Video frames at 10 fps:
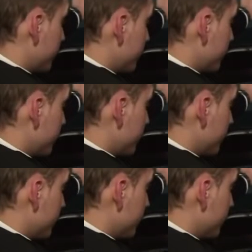
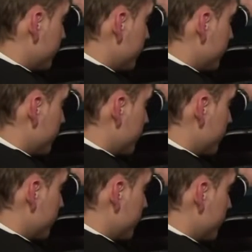
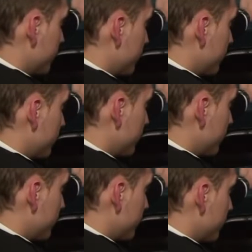
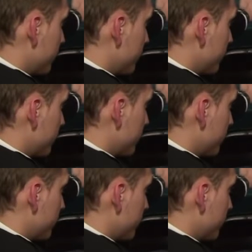
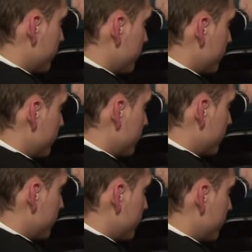
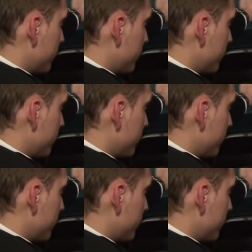No words are spoken by the person on screen.